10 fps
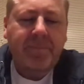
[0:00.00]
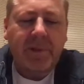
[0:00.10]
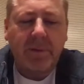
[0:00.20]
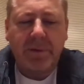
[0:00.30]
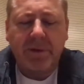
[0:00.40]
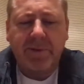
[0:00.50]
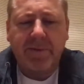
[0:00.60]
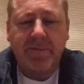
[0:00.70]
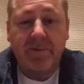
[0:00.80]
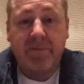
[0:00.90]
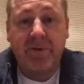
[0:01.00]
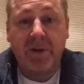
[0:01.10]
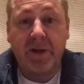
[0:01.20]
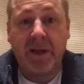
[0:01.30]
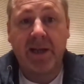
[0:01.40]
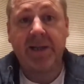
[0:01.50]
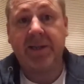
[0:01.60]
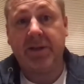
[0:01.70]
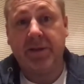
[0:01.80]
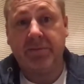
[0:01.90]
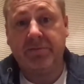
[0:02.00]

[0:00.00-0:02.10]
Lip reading: which I've had for longer. Actually,